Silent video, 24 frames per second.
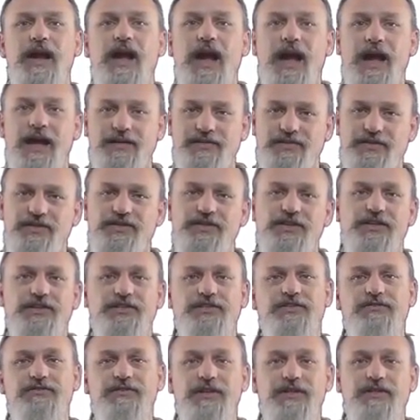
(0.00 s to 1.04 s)
I
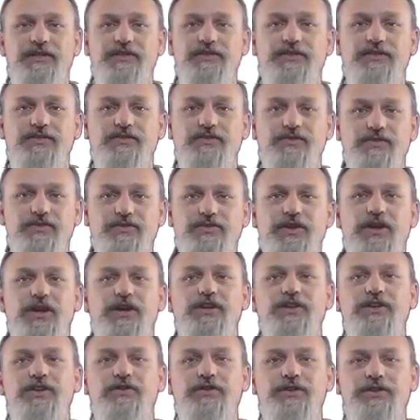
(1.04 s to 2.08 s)
suggest you get the tools.
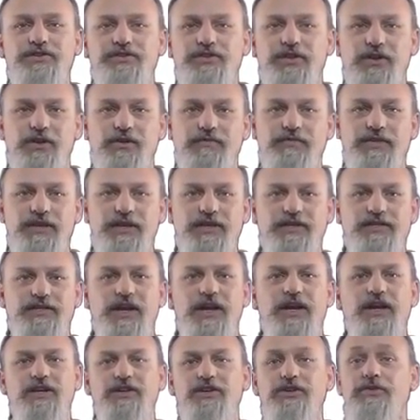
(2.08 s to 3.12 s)
You deserve
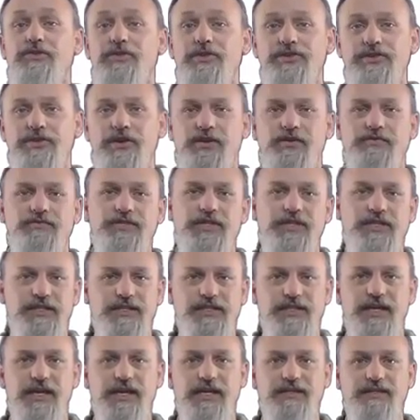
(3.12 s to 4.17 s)
this. You deserve
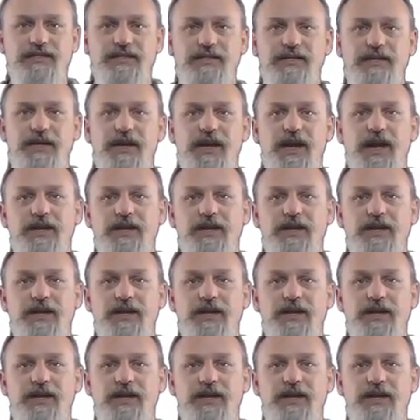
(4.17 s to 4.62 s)
success.